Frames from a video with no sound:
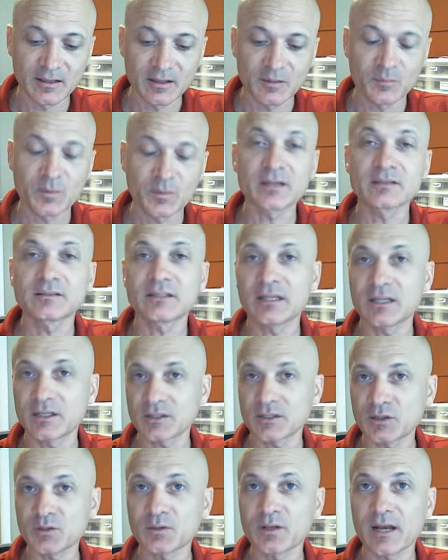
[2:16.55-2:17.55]
Because the
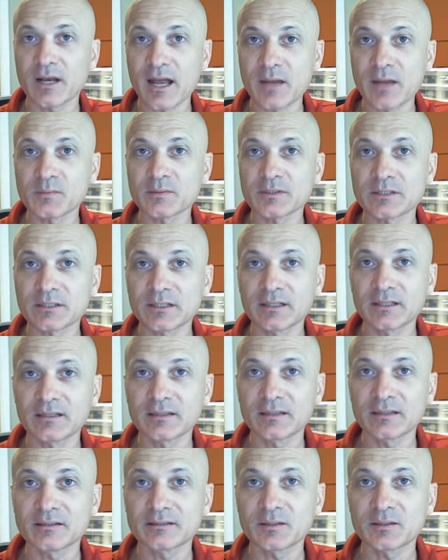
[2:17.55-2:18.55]
issue that I'm
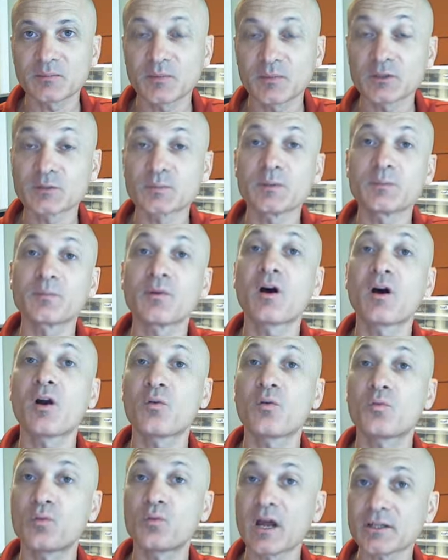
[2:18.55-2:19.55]
seeing is that most people
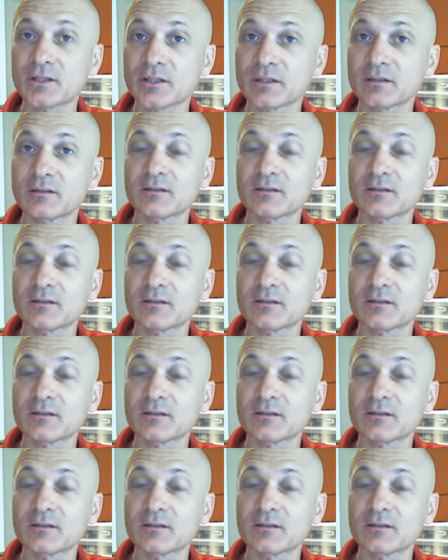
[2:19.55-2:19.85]
are rushing.